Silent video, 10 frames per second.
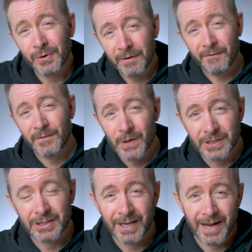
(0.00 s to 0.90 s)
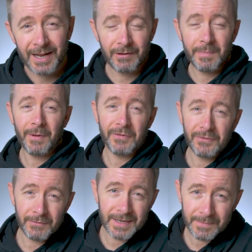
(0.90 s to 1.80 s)
know the first thing either about
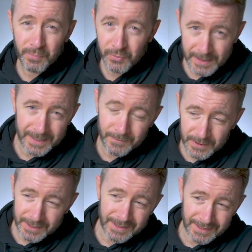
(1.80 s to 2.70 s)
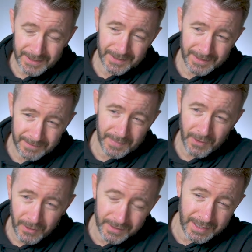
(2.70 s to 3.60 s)
three D printing, which is a bit
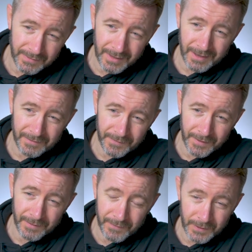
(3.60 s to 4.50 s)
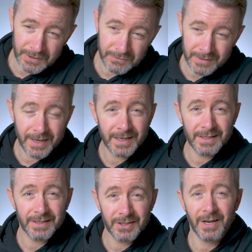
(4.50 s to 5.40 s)
odd given that for the first three years
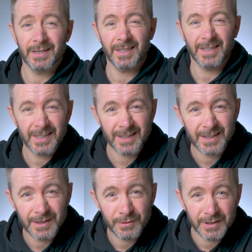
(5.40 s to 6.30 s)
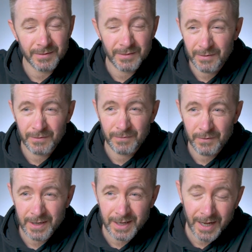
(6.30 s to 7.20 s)
of this channel's existence, it was a
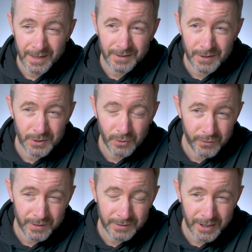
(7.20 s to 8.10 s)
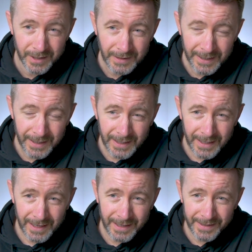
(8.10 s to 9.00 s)
three D C A D tutorial channel.
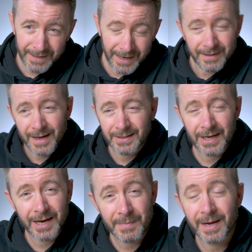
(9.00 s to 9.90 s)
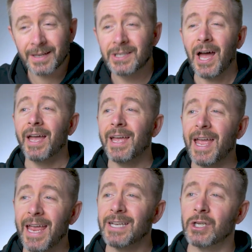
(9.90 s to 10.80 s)
And in that time, an
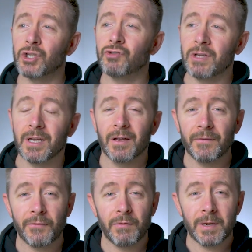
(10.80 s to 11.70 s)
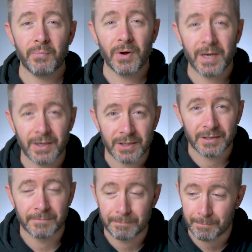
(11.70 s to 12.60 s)
entire industry of three D printing
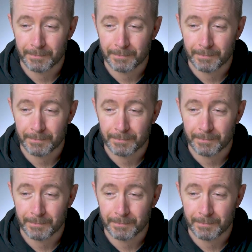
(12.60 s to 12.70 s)
just